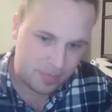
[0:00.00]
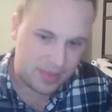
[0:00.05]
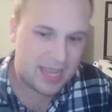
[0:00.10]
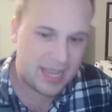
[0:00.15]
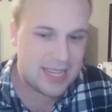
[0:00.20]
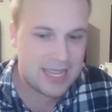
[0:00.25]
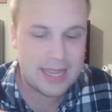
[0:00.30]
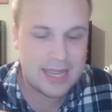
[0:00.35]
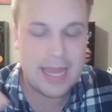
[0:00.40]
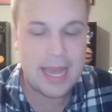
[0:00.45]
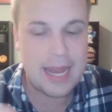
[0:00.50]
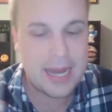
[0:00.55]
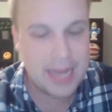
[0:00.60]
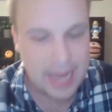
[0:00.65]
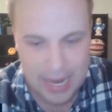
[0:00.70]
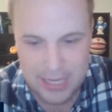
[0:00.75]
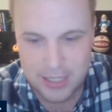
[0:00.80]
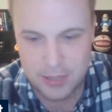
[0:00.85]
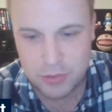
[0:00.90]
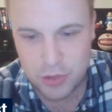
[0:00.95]
He did that. He
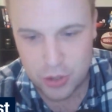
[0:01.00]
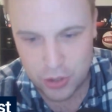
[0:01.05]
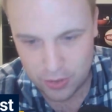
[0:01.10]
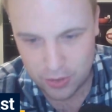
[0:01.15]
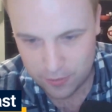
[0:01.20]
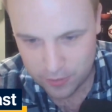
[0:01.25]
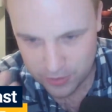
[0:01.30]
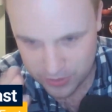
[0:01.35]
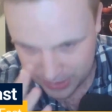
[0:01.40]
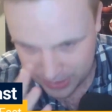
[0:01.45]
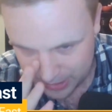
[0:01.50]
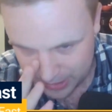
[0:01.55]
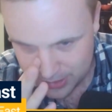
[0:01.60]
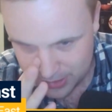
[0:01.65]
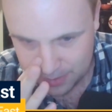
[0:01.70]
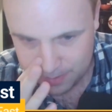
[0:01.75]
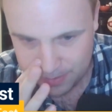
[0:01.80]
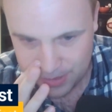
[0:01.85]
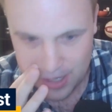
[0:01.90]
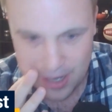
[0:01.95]
had some turnovers against
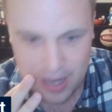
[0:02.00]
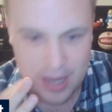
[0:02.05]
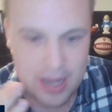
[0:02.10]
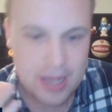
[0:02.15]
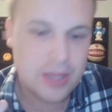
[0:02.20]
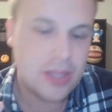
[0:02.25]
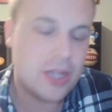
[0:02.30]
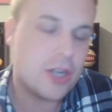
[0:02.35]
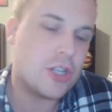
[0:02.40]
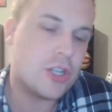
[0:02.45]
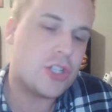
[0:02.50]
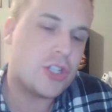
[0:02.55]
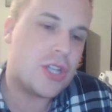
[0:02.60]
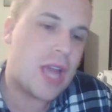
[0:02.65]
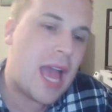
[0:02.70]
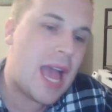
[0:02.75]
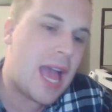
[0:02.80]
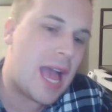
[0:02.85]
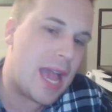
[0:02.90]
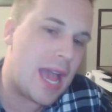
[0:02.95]
it, but their
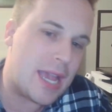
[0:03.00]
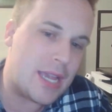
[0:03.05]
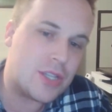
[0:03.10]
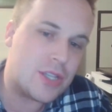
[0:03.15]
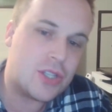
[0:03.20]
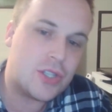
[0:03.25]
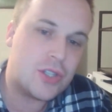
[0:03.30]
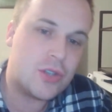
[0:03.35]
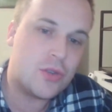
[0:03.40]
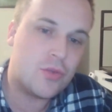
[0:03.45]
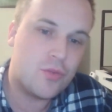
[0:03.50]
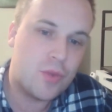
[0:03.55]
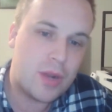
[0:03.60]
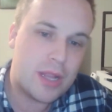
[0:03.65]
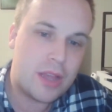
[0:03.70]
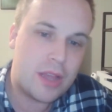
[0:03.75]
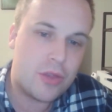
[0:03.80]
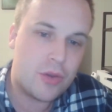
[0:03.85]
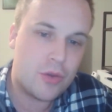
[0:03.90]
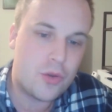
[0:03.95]
size
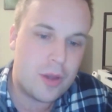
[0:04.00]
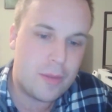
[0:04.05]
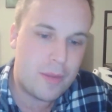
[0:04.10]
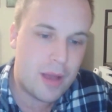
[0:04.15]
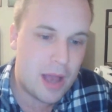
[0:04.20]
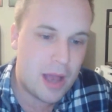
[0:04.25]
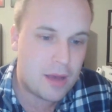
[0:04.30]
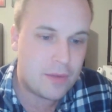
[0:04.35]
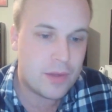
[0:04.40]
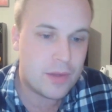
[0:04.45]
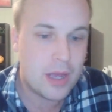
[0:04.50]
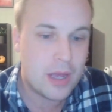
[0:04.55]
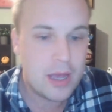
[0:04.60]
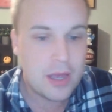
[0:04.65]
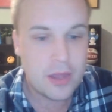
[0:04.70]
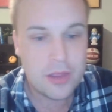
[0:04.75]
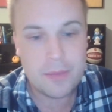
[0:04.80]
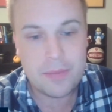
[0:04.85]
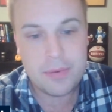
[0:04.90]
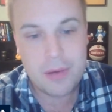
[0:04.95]
really threw him off.
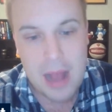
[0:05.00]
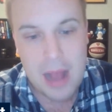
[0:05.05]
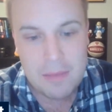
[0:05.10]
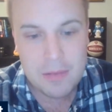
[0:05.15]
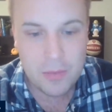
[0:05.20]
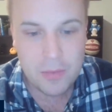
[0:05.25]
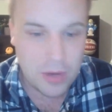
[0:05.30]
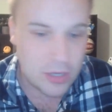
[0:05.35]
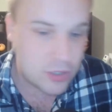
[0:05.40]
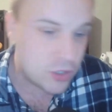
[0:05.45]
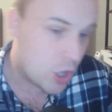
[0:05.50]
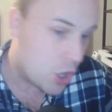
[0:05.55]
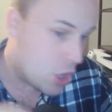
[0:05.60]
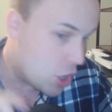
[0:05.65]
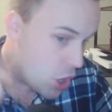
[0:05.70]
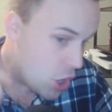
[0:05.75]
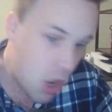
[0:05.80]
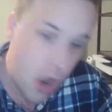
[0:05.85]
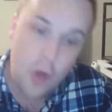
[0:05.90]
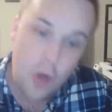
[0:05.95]
The problem was
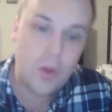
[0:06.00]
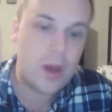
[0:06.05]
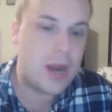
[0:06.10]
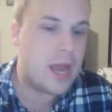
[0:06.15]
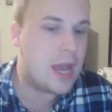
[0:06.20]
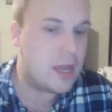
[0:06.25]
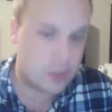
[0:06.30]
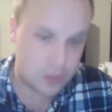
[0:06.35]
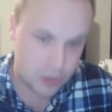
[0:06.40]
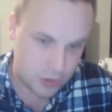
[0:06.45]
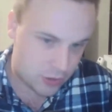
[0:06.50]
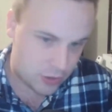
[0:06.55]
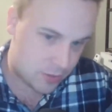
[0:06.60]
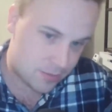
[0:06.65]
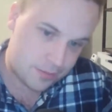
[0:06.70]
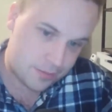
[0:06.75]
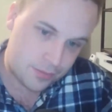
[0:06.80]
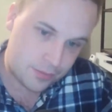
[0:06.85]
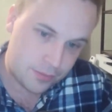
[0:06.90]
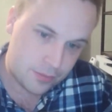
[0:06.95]
no one else
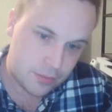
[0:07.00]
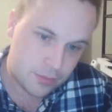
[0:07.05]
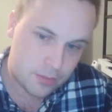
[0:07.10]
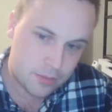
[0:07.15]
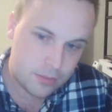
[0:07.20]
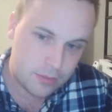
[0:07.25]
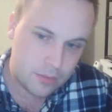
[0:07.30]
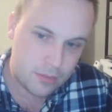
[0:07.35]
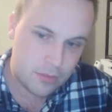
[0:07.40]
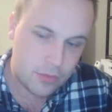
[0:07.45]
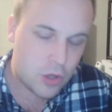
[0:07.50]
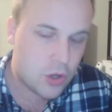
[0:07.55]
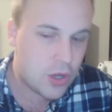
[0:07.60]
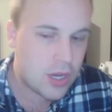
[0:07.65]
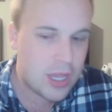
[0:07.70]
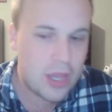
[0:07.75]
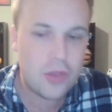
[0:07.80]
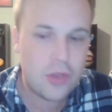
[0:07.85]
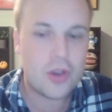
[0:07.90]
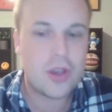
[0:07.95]
could
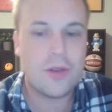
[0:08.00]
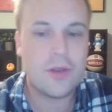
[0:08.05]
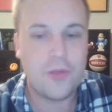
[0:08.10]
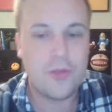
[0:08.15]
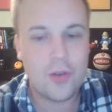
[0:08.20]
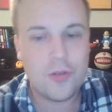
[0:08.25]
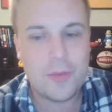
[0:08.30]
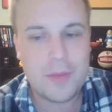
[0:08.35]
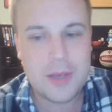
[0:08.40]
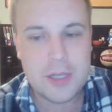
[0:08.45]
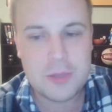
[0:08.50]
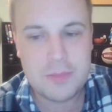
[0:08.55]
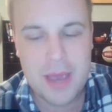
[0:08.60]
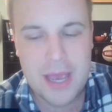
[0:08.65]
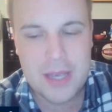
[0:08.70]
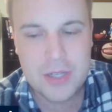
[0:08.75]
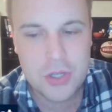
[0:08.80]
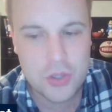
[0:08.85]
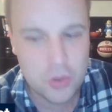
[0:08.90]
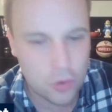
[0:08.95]
either convert from his
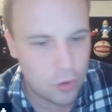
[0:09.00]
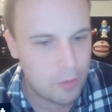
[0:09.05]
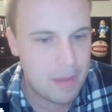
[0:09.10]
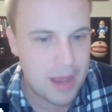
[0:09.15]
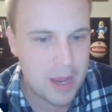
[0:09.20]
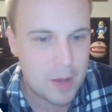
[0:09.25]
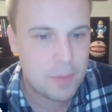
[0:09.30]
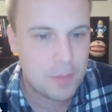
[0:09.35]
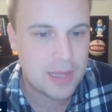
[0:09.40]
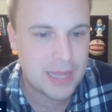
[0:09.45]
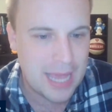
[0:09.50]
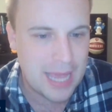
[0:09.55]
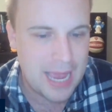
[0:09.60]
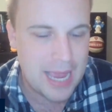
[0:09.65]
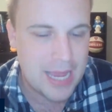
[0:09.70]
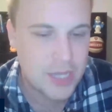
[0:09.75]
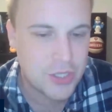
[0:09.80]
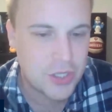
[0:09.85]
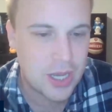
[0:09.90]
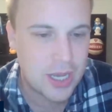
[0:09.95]
passes or make
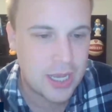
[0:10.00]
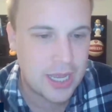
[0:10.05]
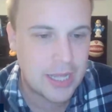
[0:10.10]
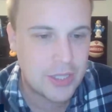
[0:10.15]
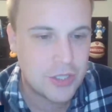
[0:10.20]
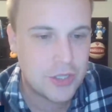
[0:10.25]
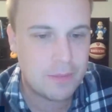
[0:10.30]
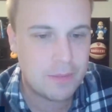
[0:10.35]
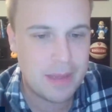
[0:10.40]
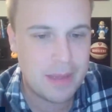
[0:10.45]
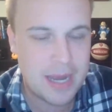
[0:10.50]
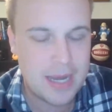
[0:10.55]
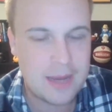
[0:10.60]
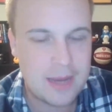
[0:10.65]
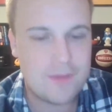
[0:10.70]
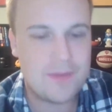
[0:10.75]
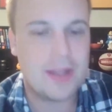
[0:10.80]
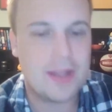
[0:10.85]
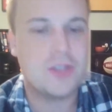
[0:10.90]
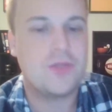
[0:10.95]
plays against a bent
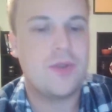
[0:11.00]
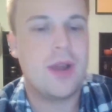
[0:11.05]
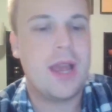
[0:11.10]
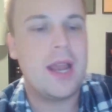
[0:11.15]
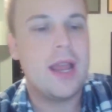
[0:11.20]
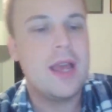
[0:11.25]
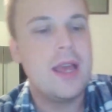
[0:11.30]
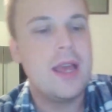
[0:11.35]
defense, right?